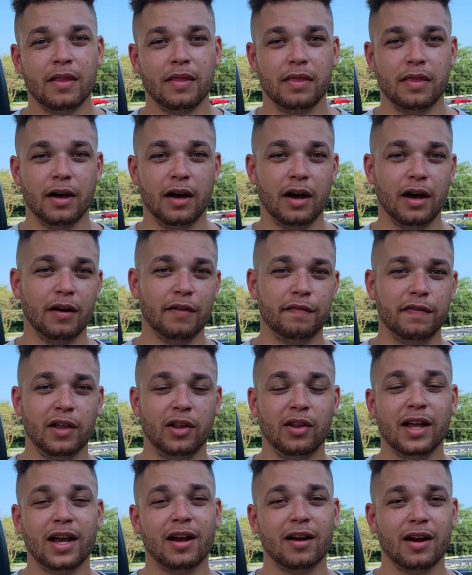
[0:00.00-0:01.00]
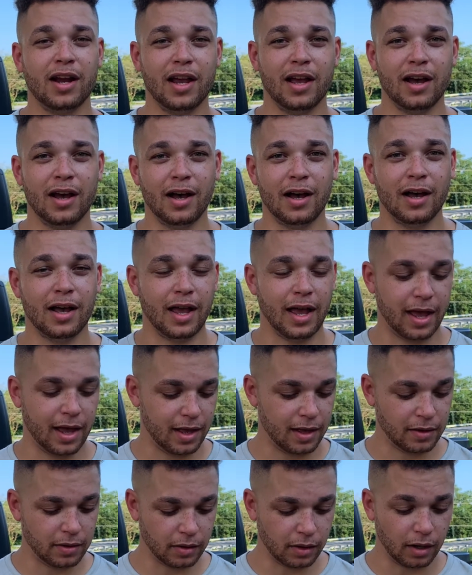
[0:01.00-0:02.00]
the fill area,
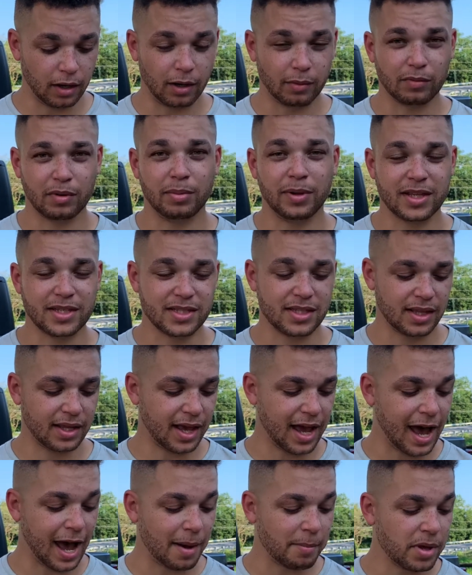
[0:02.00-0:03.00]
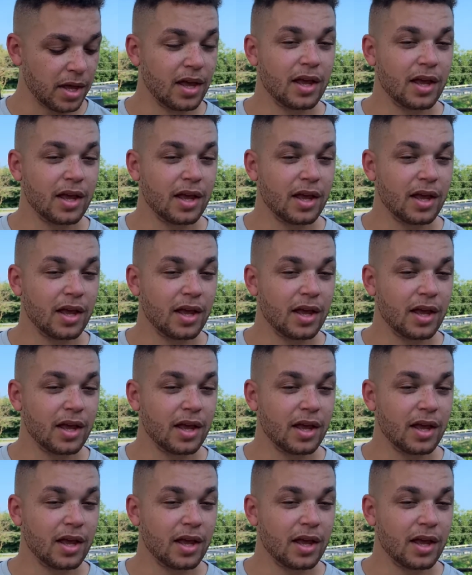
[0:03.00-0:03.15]
and replacing the cap,